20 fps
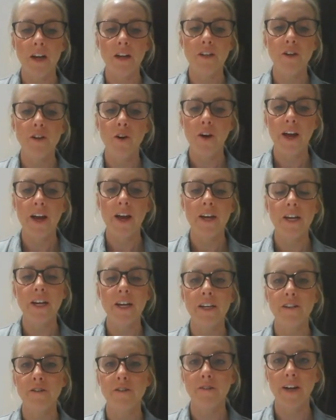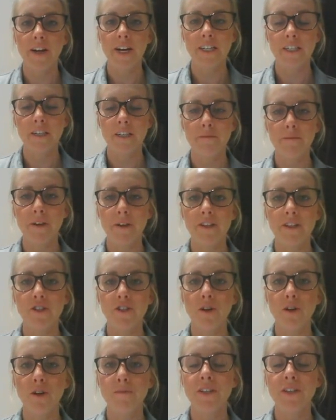not how you interacted, but the
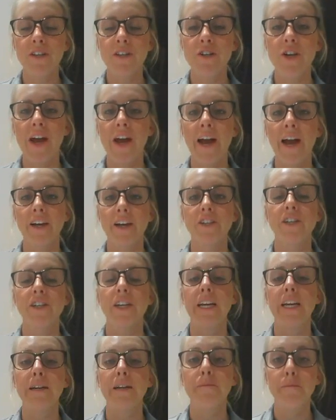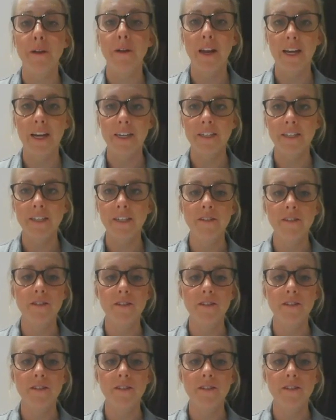jobs that you actually completed.